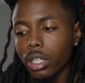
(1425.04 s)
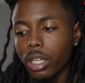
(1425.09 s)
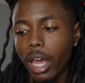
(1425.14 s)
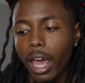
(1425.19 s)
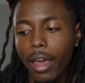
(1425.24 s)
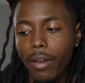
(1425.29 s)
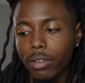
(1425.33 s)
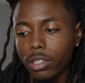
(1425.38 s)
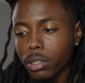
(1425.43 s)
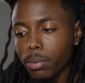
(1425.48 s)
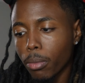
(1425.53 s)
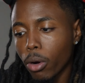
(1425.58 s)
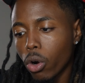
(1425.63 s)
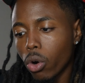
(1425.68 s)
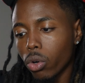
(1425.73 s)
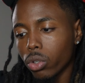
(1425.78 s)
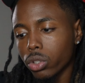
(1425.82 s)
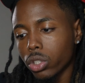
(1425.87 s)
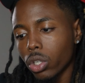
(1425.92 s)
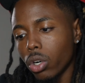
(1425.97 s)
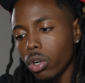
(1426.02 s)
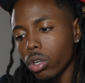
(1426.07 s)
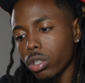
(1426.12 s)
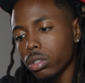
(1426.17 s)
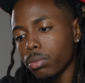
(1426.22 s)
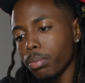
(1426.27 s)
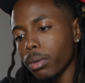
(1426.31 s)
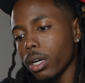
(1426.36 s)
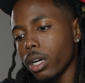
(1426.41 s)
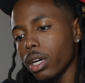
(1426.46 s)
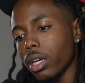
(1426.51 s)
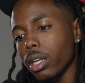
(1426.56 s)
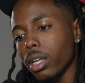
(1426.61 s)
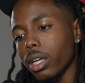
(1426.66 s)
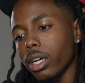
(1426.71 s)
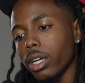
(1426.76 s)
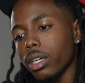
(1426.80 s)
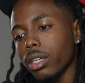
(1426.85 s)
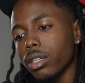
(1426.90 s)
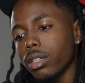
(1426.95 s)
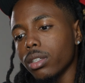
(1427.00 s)
have small talks, bro.
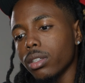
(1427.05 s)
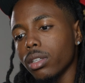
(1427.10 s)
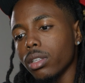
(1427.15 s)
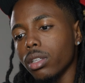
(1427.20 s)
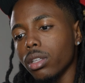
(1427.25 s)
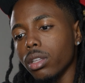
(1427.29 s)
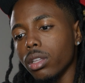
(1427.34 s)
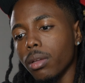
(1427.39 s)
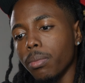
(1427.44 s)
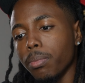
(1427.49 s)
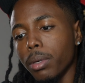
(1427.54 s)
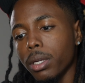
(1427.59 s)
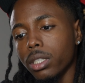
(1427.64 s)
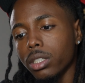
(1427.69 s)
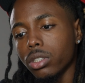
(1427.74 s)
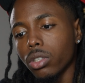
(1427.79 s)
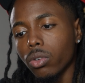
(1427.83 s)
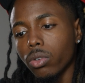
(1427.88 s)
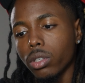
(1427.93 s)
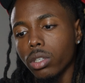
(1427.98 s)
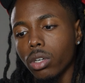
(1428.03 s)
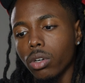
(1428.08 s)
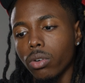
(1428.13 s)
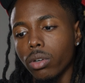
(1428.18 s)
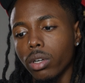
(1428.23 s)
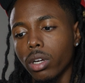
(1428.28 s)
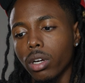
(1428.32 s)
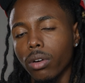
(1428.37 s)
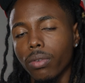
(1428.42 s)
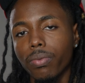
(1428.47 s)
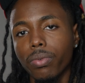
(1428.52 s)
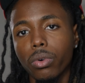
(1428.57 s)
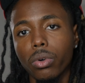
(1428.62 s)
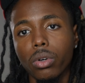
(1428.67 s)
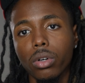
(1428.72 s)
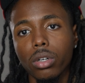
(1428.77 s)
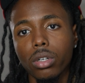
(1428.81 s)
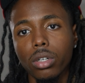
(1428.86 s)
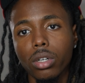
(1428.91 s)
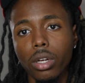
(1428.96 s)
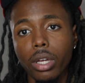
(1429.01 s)
Like the bitches only go there
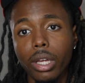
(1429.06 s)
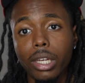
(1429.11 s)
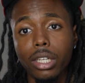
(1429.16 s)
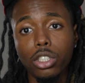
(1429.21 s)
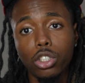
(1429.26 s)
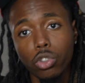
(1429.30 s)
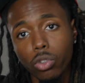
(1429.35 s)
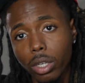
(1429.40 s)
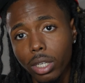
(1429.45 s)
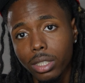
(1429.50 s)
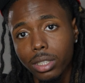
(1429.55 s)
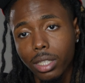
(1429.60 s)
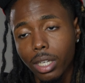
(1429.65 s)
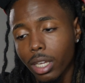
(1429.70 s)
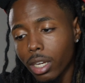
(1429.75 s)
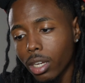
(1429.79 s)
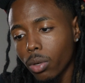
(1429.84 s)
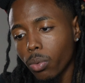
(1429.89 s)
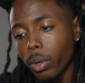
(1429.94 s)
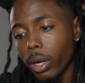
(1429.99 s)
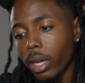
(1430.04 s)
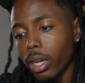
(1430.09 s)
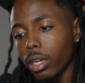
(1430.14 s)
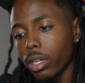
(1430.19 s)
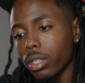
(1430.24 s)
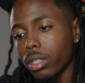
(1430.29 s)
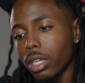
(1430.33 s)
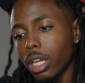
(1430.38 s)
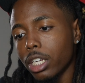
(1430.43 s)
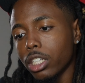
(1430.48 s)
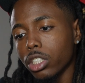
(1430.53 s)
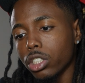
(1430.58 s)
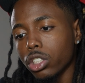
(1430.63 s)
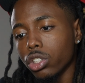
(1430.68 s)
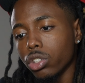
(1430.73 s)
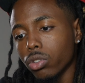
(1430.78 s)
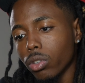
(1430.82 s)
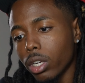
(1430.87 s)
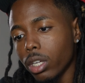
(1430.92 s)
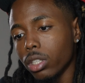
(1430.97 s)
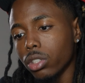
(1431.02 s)
for drinks anyway. They just
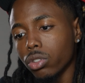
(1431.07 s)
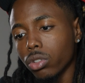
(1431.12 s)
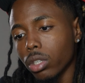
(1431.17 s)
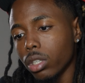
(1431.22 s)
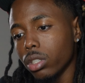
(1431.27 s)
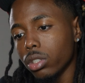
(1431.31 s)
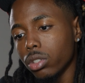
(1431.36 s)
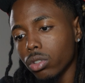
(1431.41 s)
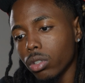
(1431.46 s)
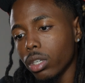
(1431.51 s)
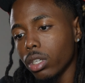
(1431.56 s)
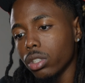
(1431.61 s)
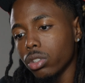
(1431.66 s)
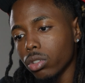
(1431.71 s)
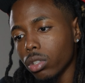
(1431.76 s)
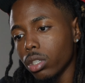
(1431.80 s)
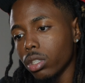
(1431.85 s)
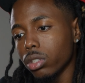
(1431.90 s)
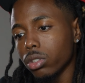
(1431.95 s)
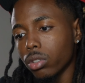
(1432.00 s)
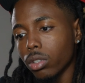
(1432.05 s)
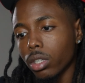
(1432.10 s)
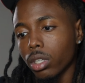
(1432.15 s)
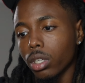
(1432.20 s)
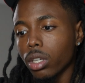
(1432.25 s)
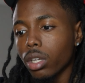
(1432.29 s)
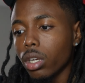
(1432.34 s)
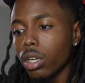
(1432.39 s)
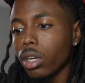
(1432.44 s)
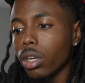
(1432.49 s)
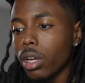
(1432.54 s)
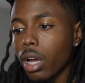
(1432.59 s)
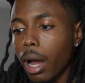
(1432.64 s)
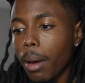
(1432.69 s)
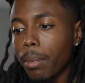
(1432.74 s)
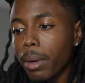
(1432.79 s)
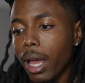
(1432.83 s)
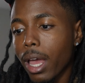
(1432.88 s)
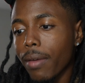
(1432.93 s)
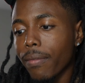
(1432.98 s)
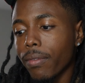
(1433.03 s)
drink, drink, drink, drink, drink.
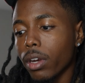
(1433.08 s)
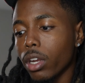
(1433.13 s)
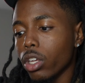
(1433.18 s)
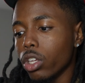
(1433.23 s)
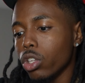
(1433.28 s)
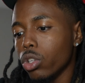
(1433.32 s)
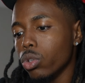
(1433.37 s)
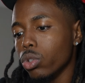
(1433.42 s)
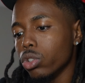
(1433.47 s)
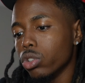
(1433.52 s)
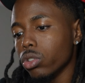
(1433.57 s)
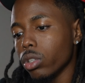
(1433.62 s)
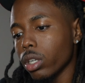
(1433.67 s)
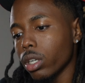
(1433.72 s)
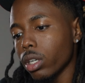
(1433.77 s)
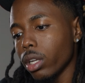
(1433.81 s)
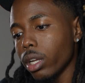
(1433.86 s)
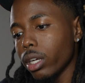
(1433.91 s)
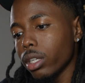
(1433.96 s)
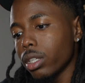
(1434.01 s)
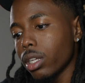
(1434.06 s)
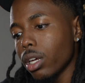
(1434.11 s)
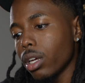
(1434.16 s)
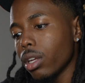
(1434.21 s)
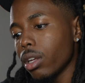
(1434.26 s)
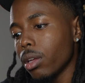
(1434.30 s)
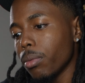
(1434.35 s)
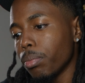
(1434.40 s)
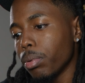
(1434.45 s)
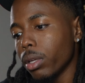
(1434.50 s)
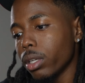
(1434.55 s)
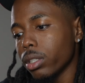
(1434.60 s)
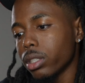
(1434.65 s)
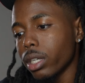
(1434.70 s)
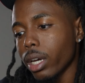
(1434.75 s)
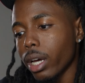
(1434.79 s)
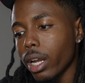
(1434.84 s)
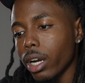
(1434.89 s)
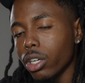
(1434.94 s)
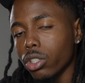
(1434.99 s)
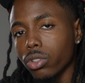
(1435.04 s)
I'm not even a huge drinker like that, and plus I
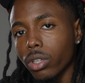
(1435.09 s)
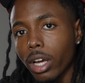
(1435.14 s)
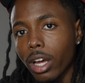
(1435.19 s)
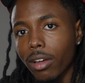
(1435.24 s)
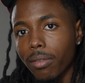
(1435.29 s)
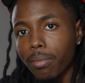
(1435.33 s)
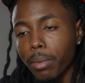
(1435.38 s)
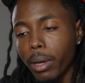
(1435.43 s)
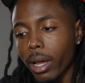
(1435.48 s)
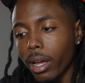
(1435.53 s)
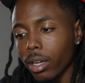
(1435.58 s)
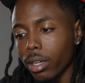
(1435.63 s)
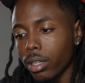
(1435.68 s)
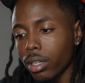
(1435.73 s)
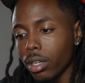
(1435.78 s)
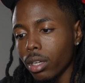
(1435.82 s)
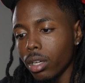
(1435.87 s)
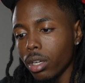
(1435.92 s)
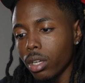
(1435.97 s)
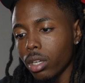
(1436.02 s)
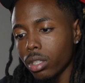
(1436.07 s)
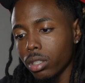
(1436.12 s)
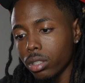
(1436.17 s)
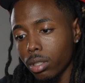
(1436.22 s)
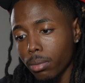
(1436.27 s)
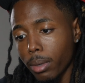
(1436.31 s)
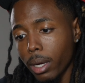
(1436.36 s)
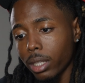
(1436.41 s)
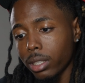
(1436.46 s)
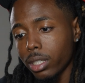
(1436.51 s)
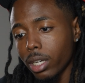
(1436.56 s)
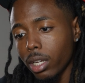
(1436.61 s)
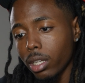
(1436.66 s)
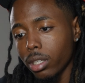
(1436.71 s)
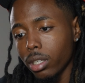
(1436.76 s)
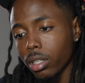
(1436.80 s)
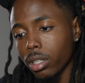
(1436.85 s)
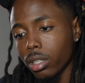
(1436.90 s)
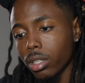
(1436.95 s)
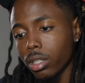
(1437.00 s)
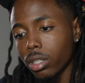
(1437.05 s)
gotta drive back to my telly,